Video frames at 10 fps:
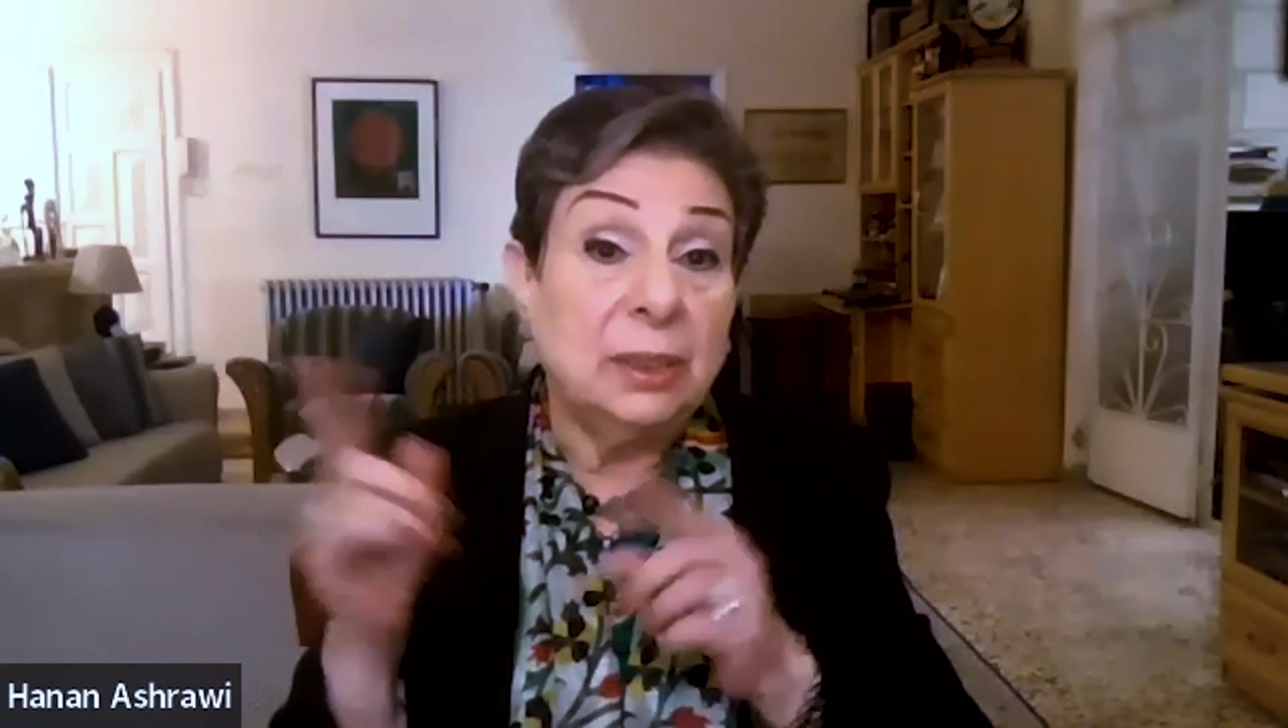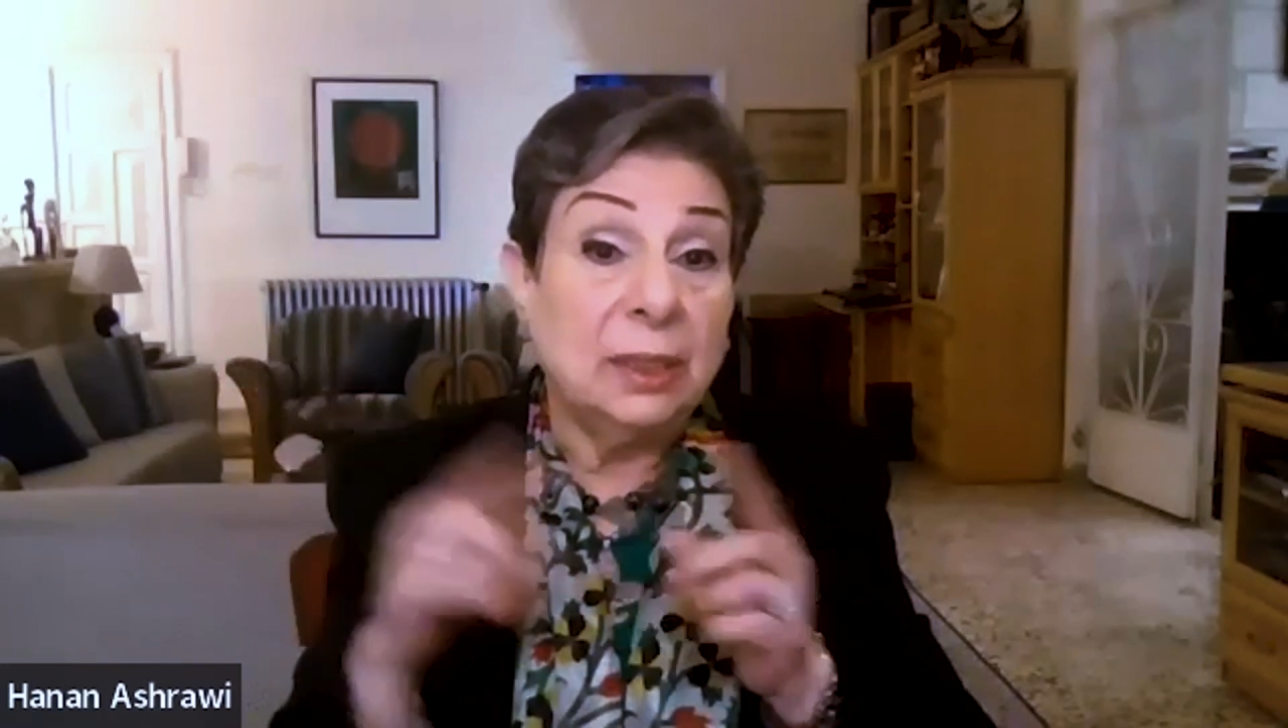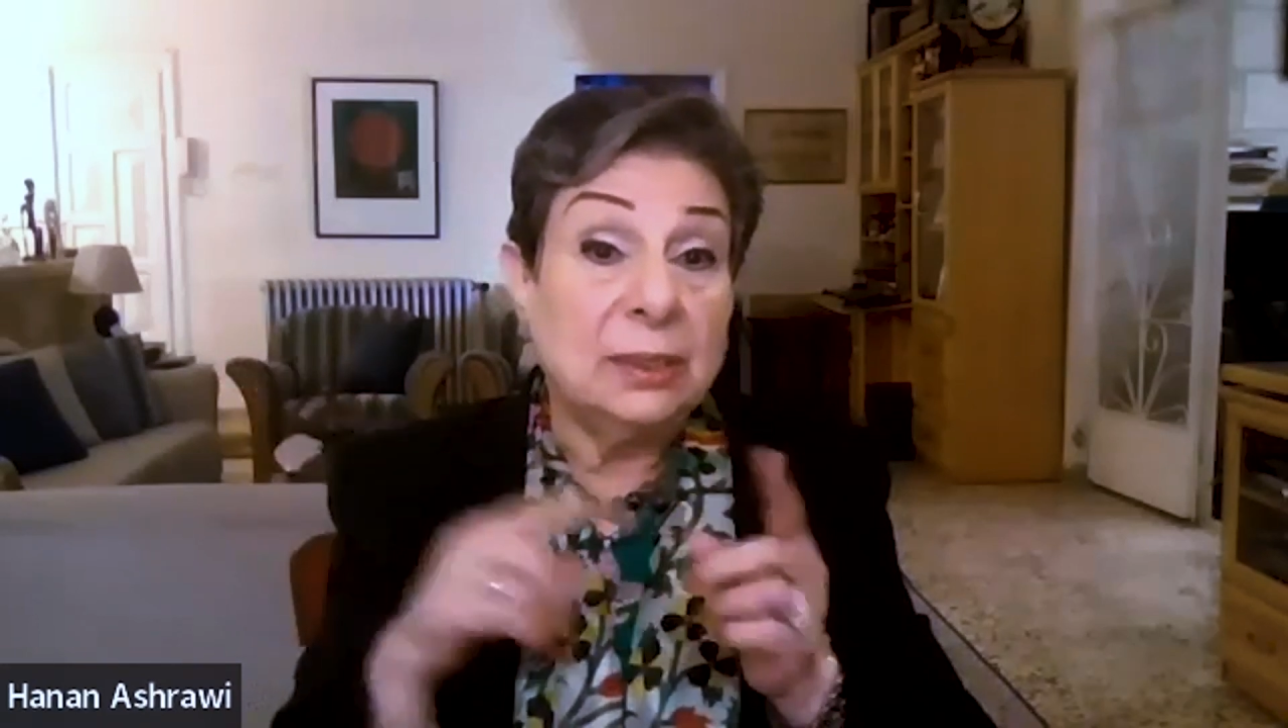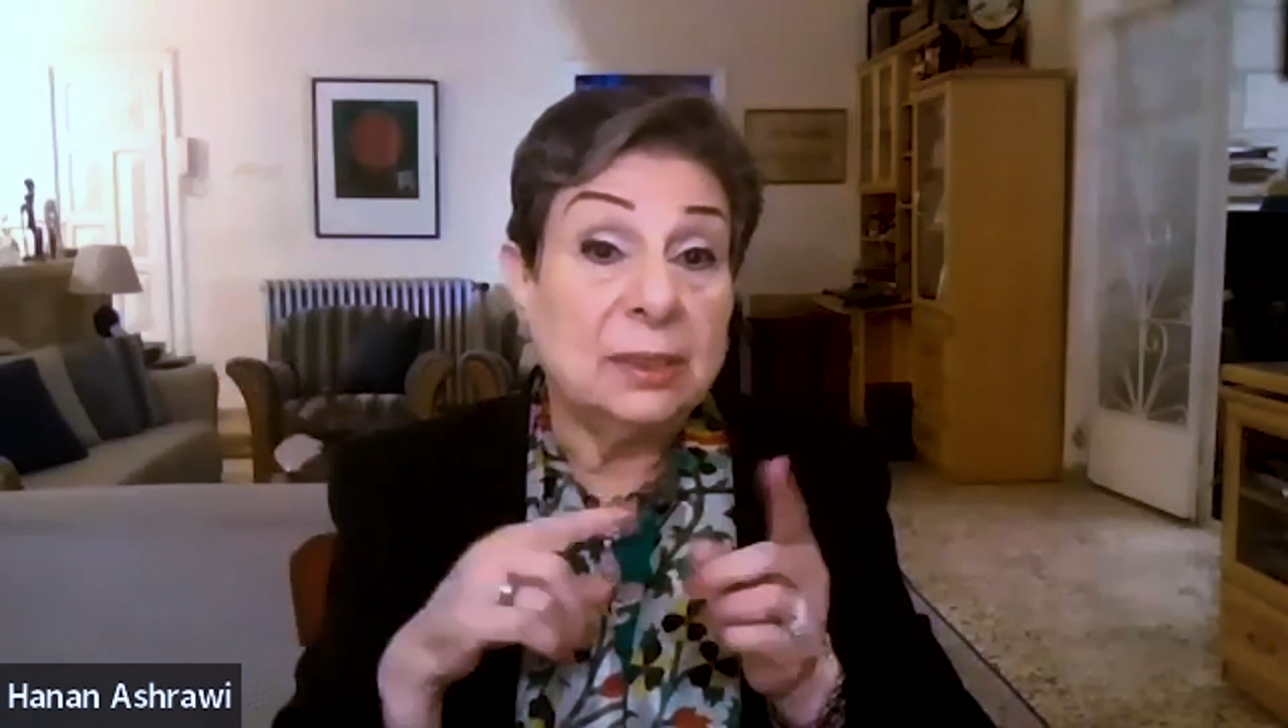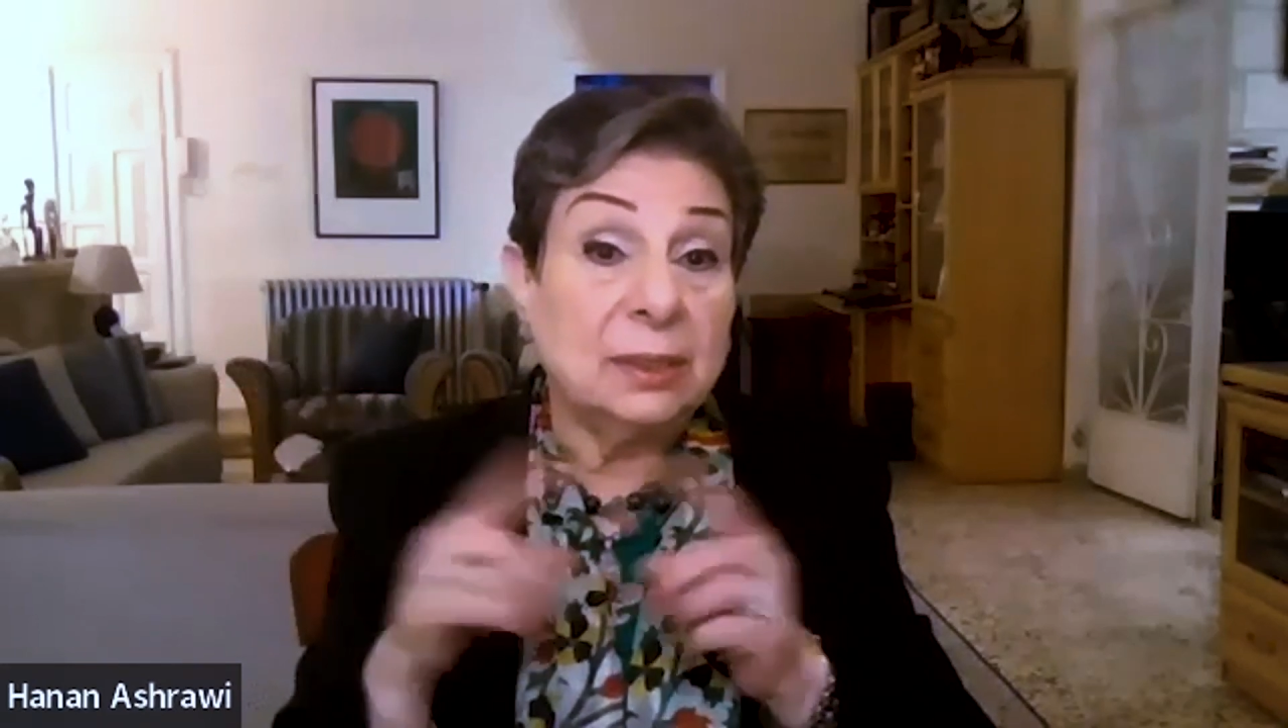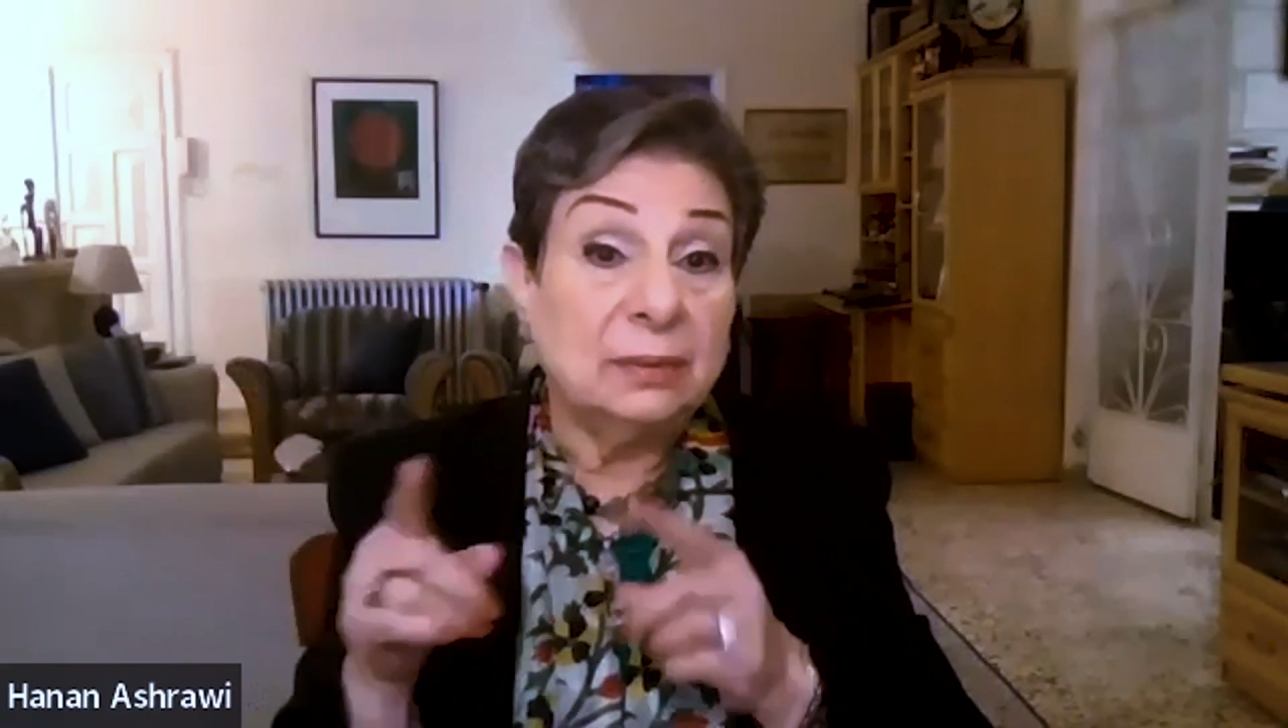That's the